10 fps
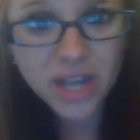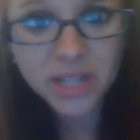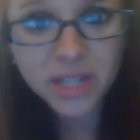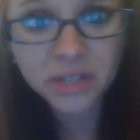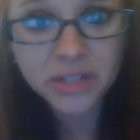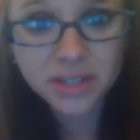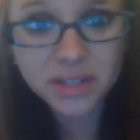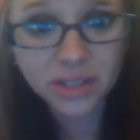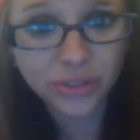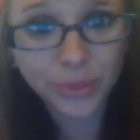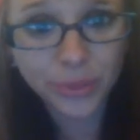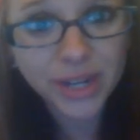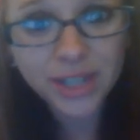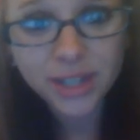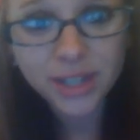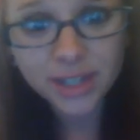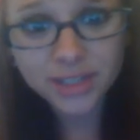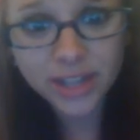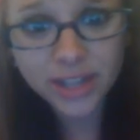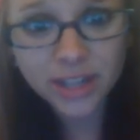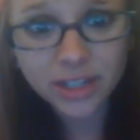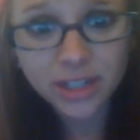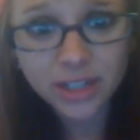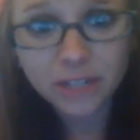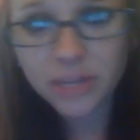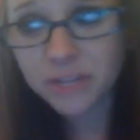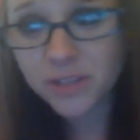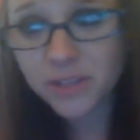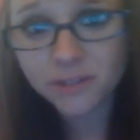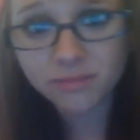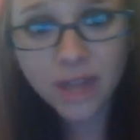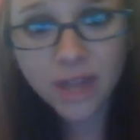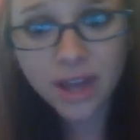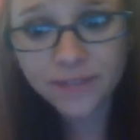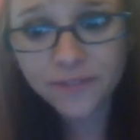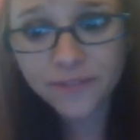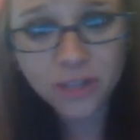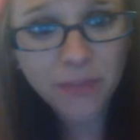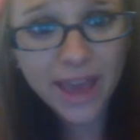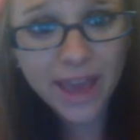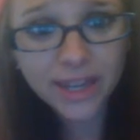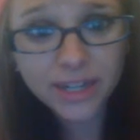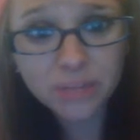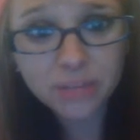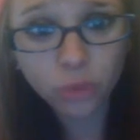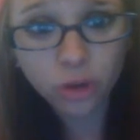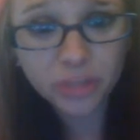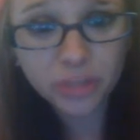I need at least, like, 3 to, like, make me not feel pain anymore.